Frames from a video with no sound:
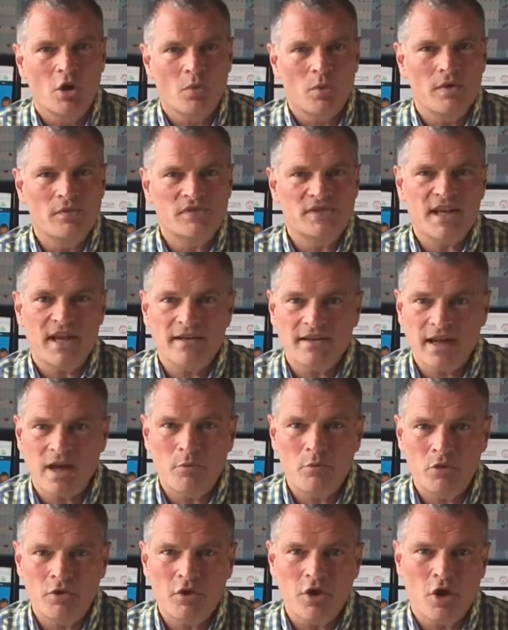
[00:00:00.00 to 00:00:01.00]
We've sat
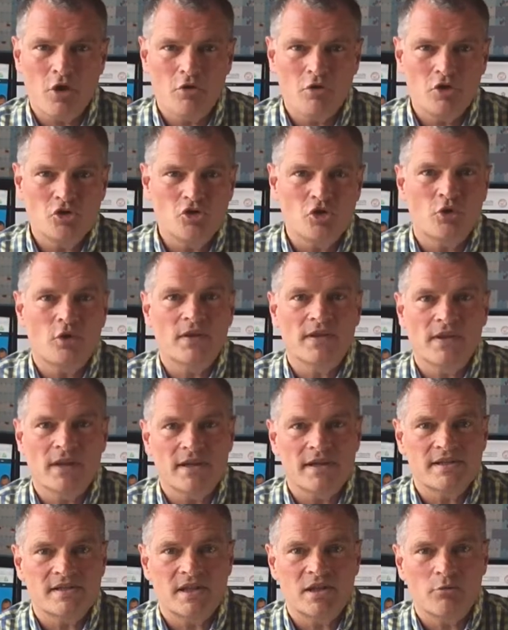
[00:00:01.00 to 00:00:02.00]
down with the owner during the
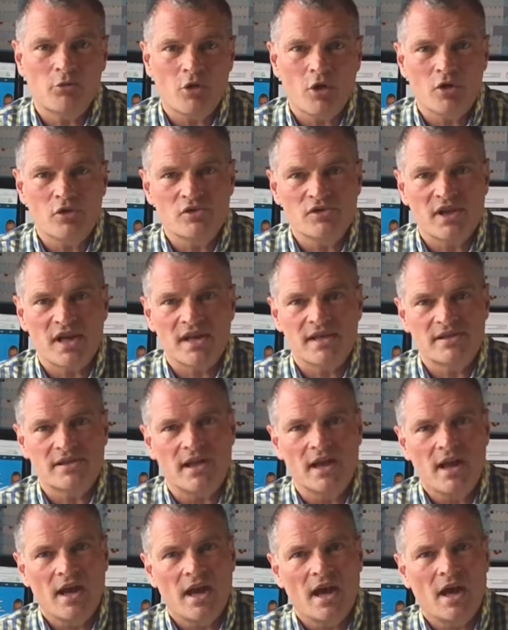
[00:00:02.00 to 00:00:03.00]
listing
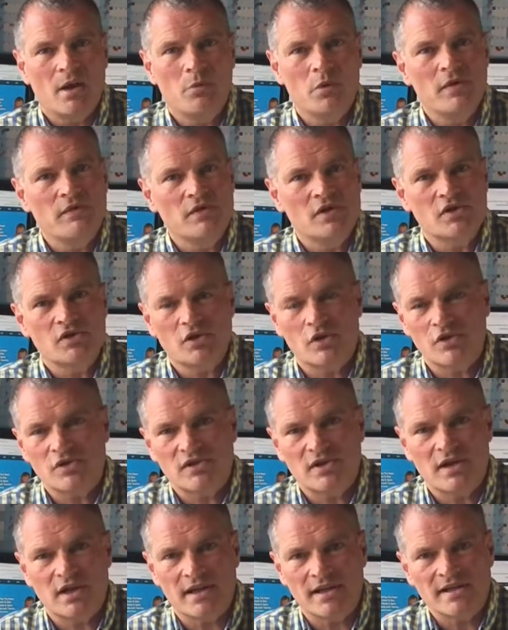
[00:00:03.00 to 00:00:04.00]
process and we've
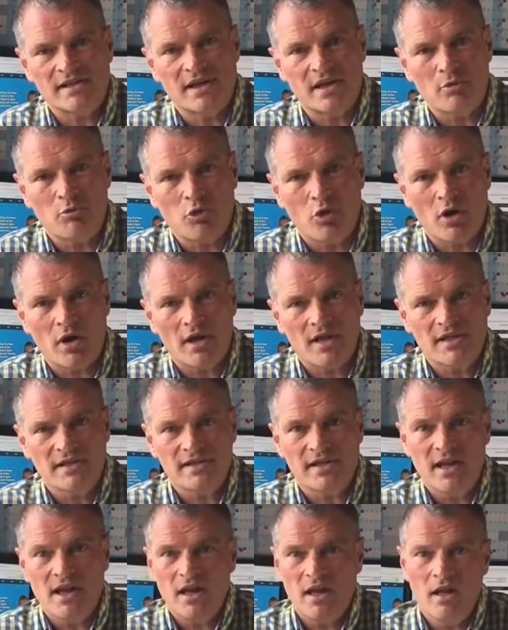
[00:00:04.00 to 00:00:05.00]
discussed the listing
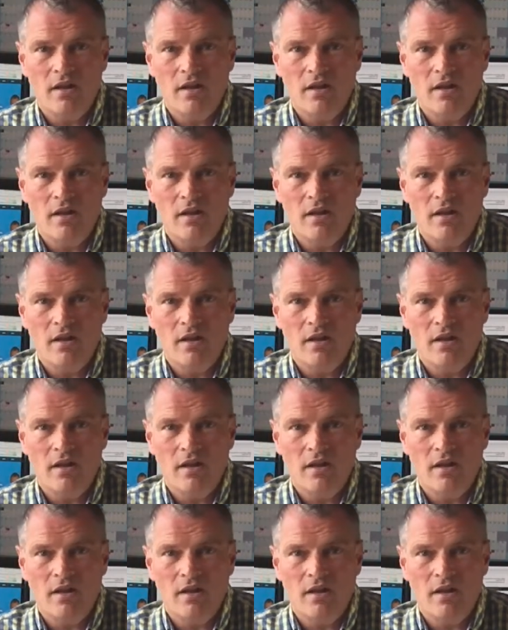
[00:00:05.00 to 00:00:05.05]
price,